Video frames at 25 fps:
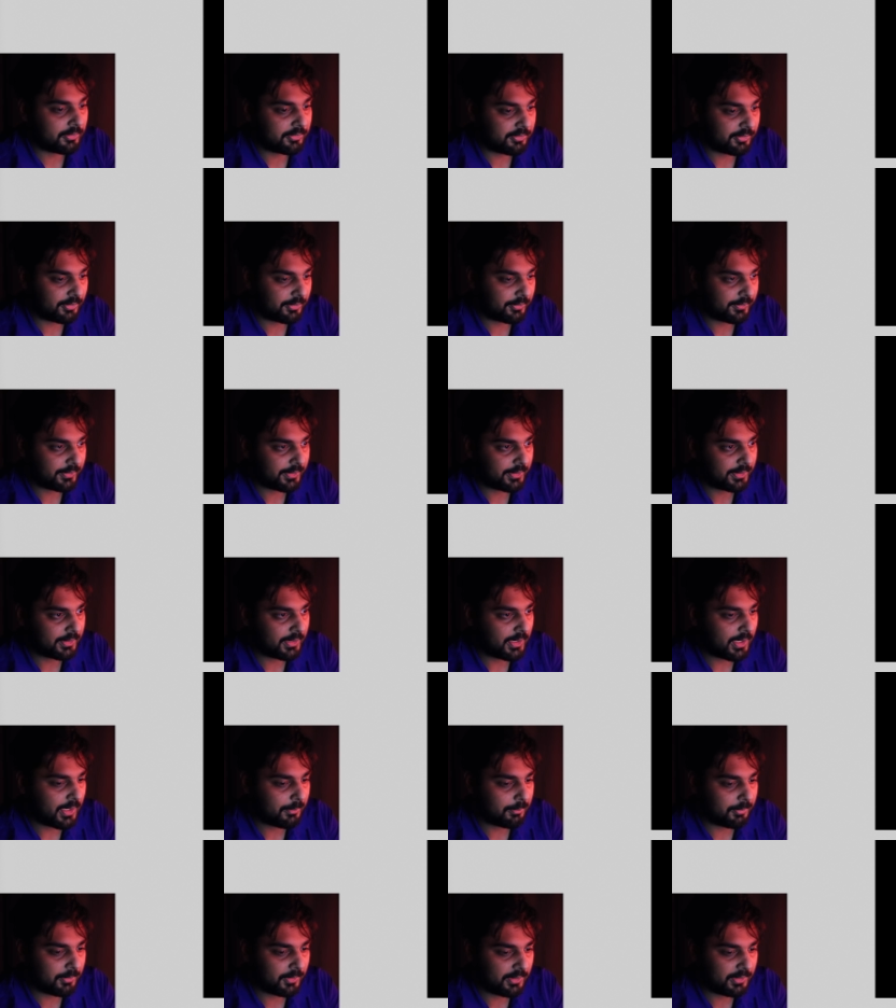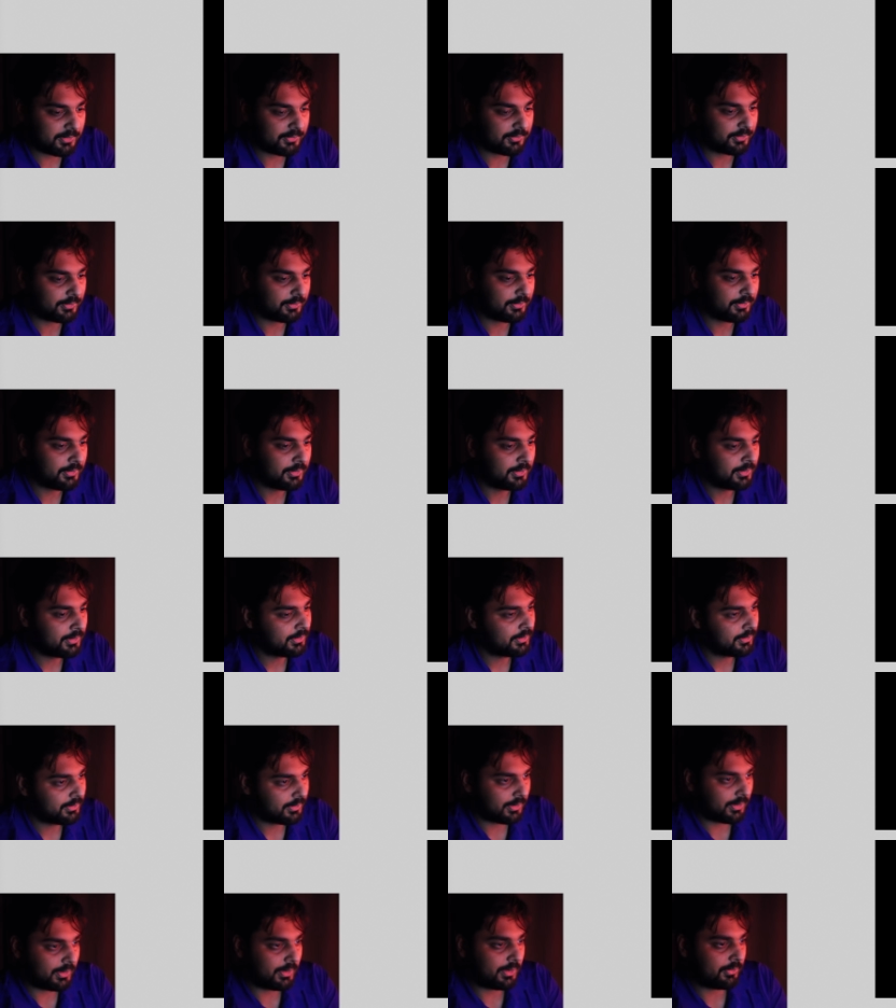is still there. God bless, dude.
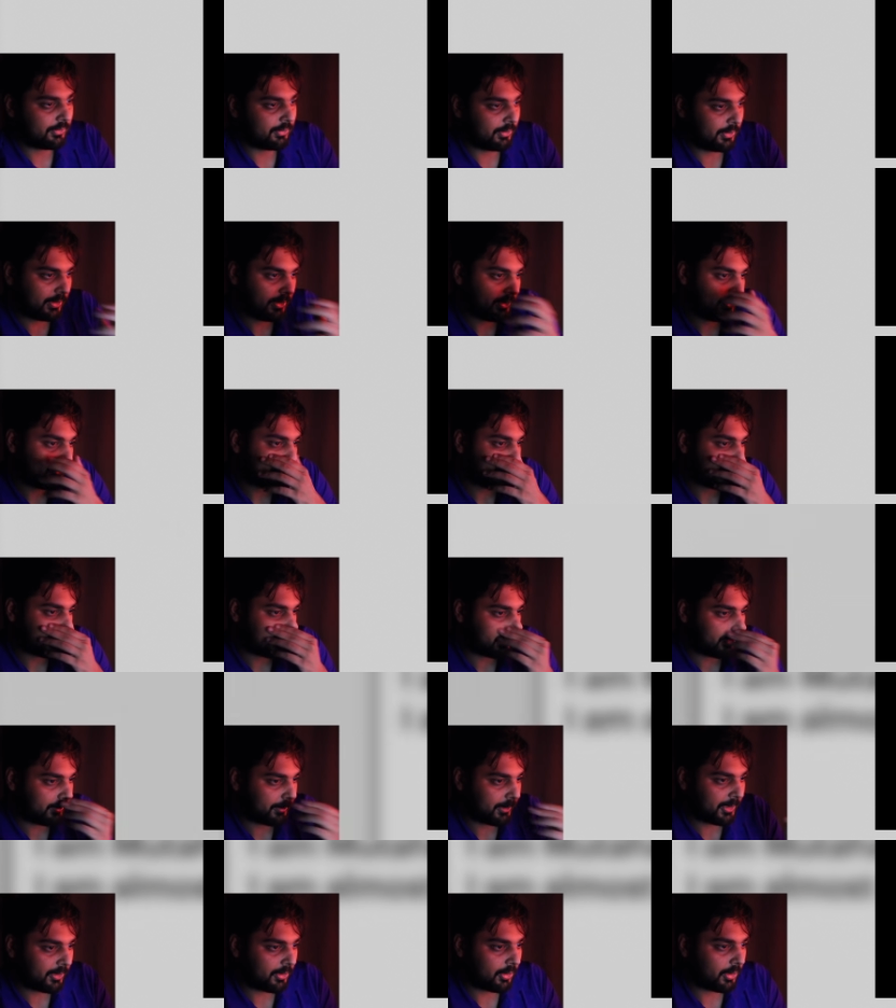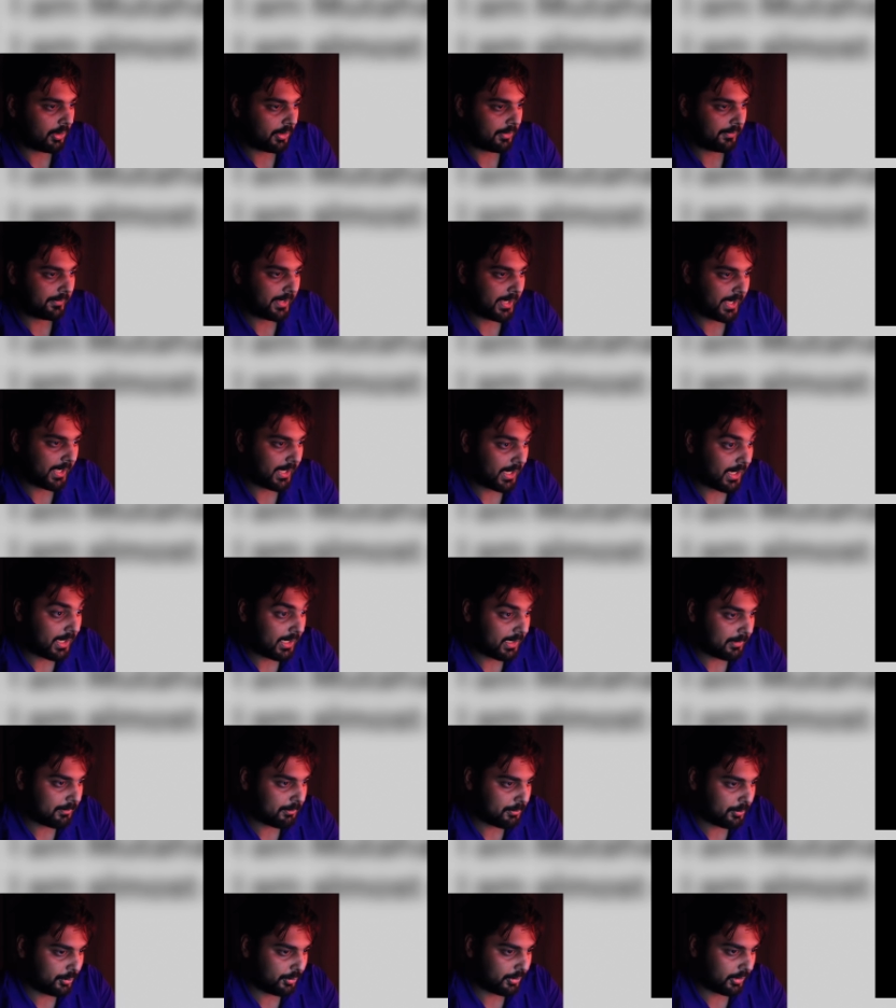All right, so at least I can be called that. I
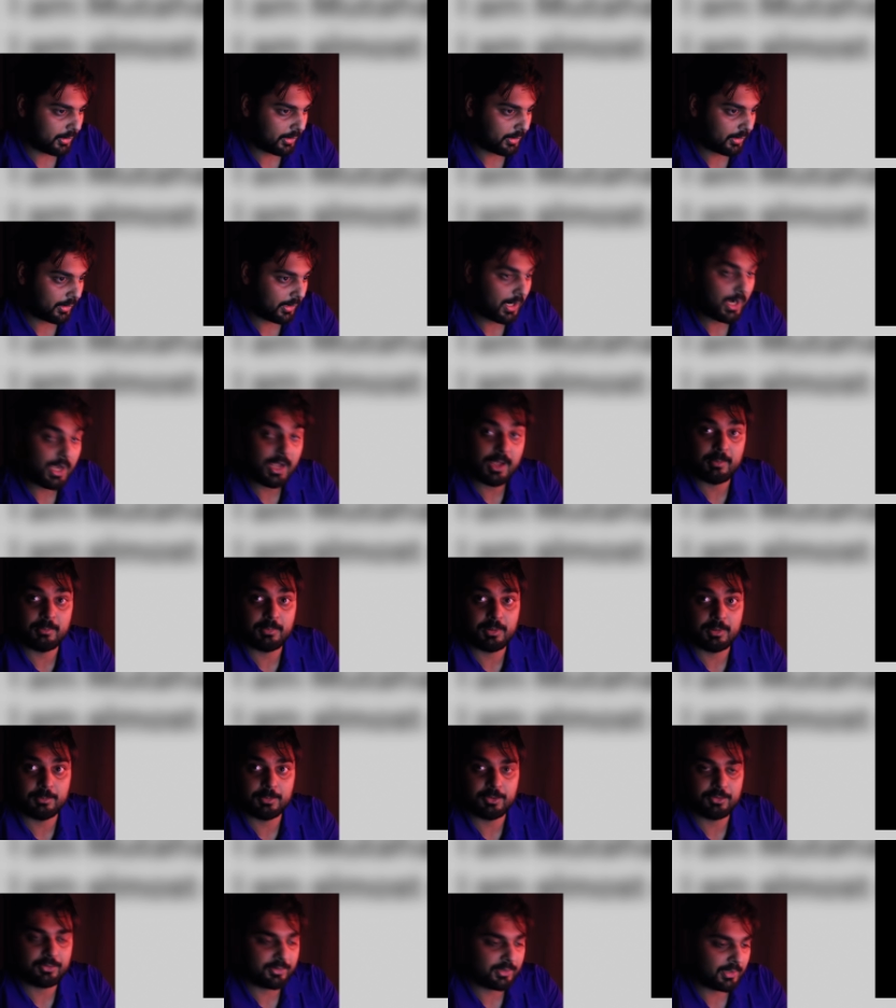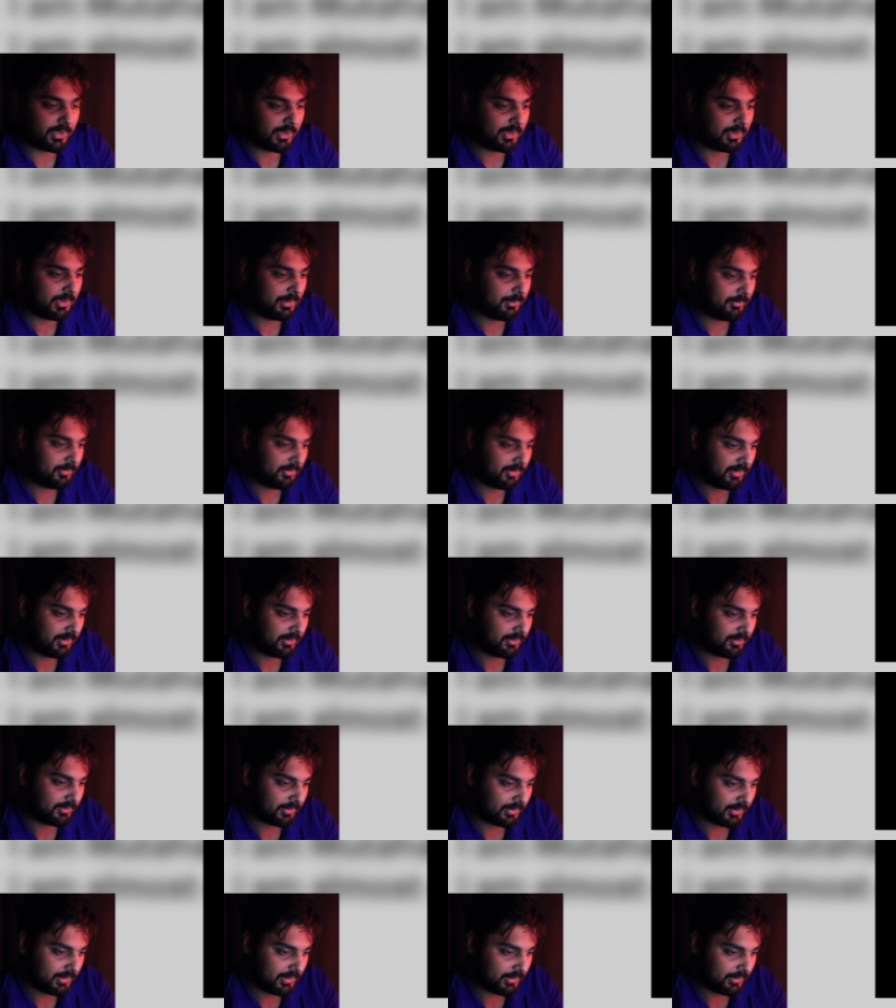am Mutahar. I am almost on
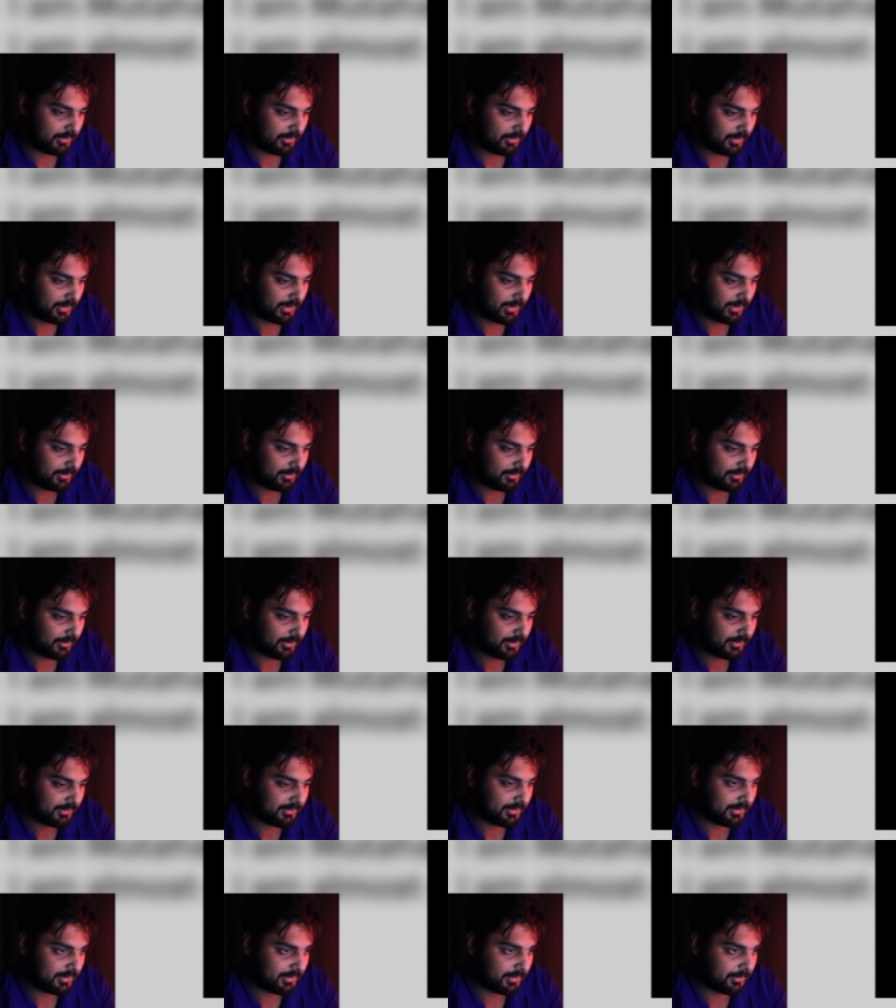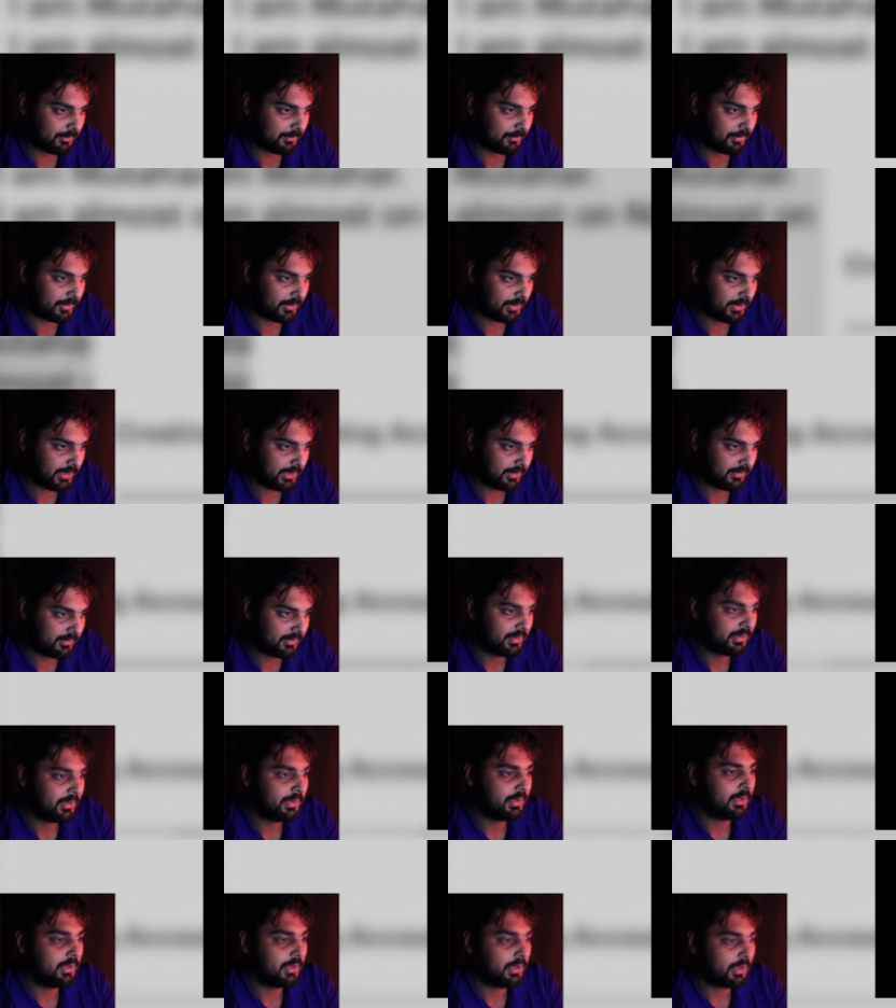Nimses. All right, dude, let's hit complete
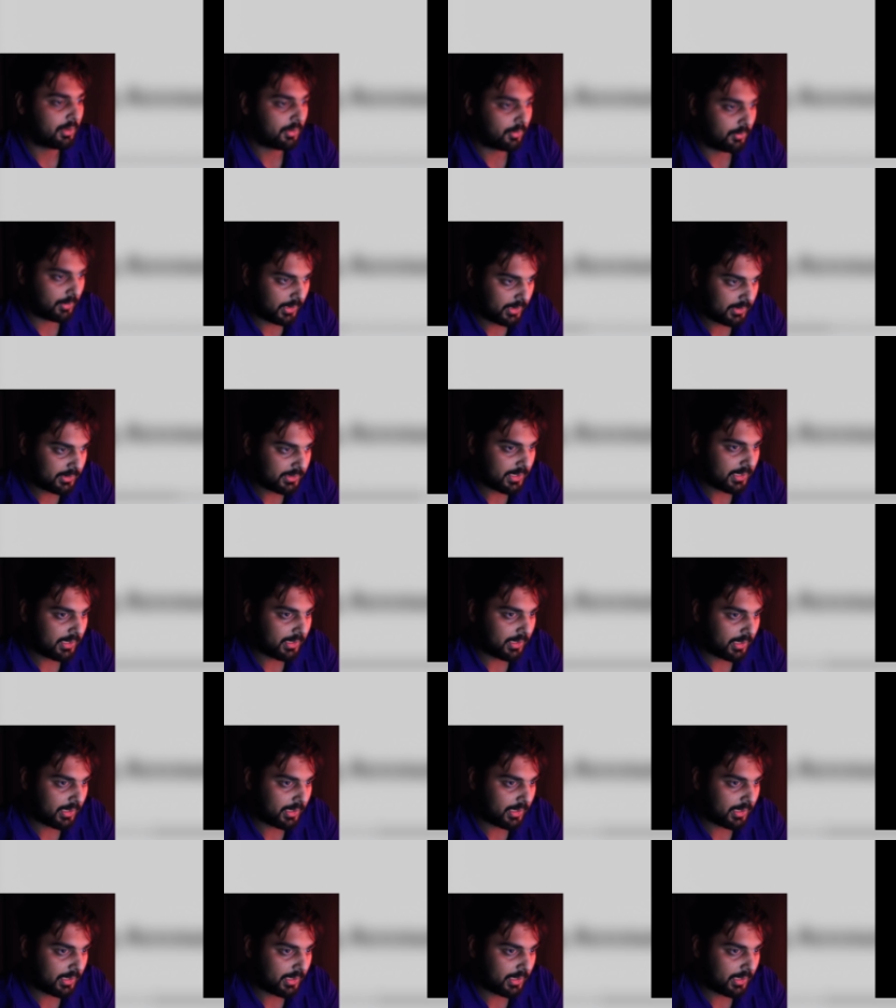create that